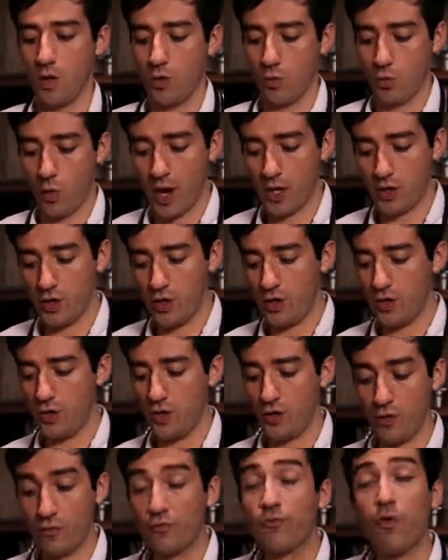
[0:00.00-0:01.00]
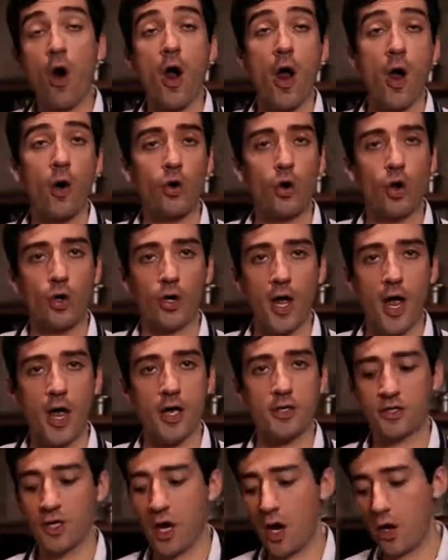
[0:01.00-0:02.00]
when you fry it or cook it.
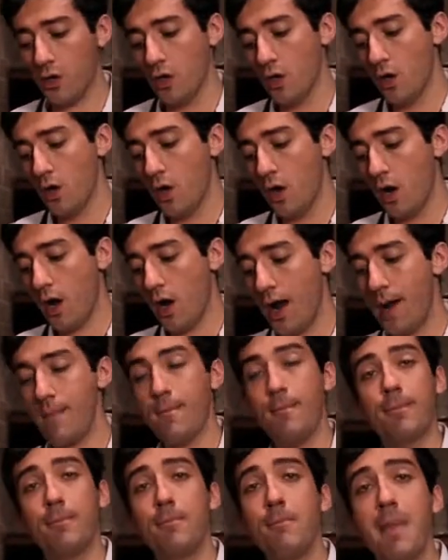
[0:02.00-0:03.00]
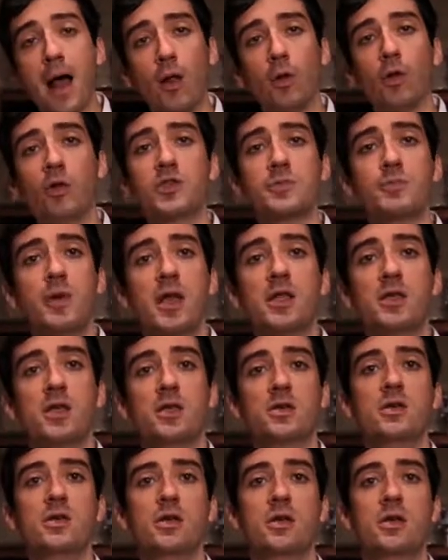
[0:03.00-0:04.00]
So it melts, but it
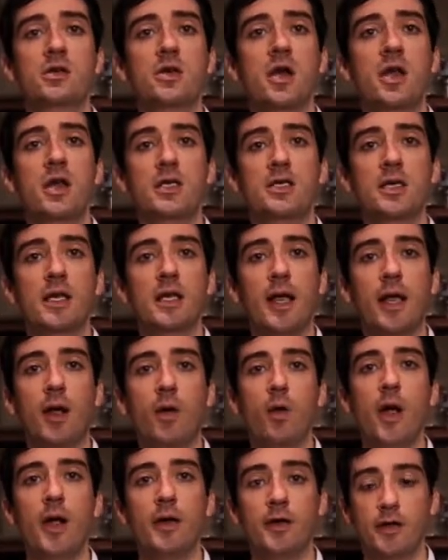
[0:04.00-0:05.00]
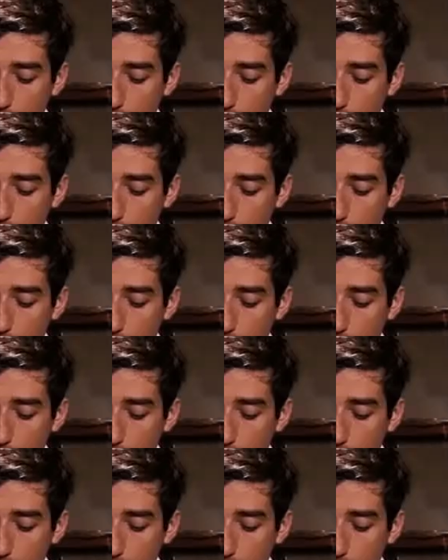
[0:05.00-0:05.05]
doesn't turn into liquid.